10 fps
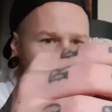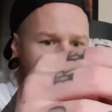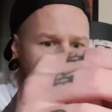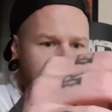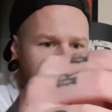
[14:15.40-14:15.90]

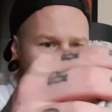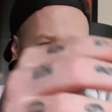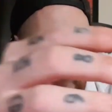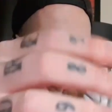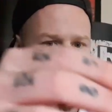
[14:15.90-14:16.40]
So we'll
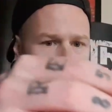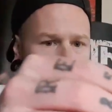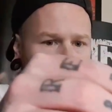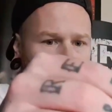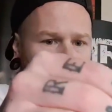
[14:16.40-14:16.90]
see
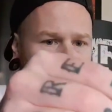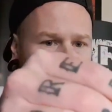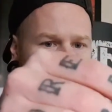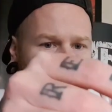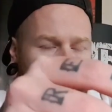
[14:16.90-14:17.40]

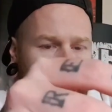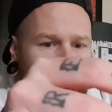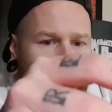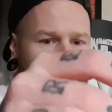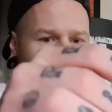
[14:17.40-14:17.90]
exactly how
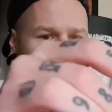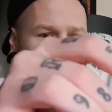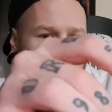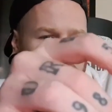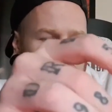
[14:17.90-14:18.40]
I'm going to have
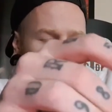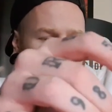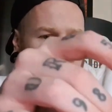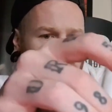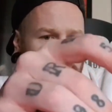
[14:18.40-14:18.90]
that posed.
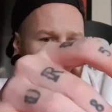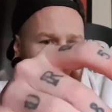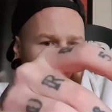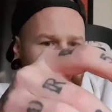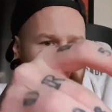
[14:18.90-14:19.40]
I'm not
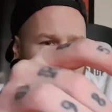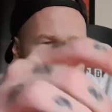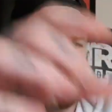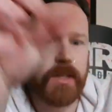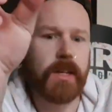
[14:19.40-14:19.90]
sure yet,
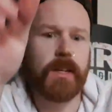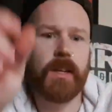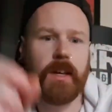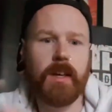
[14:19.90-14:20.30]
like I said.